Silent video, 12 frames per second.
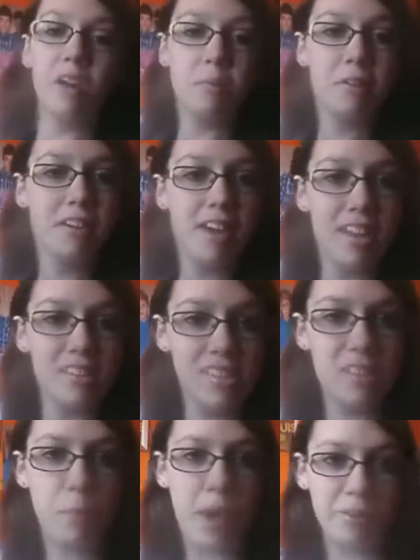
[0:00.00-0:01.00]
cardboard cutouts
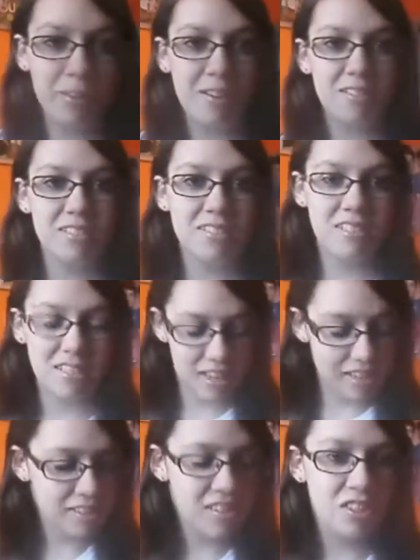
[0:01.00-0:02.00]
in the background.
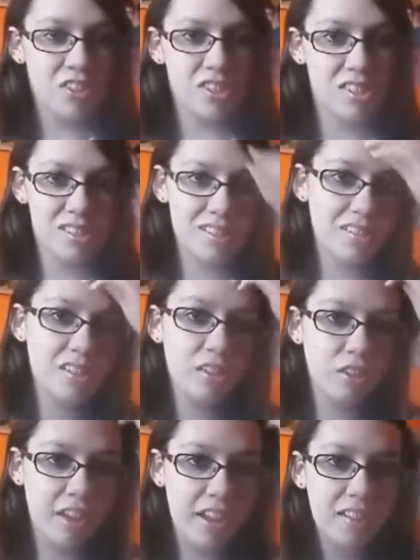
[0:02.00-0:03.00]
Isn't it
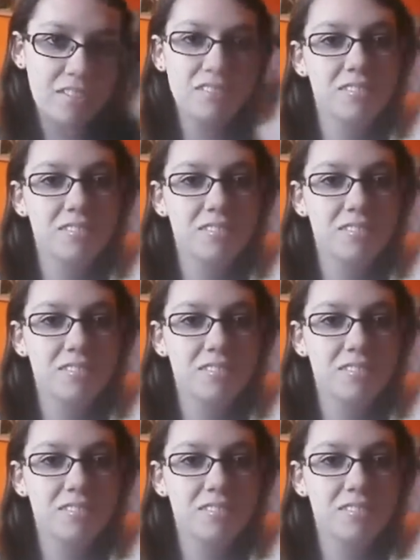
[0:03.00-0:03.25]
great?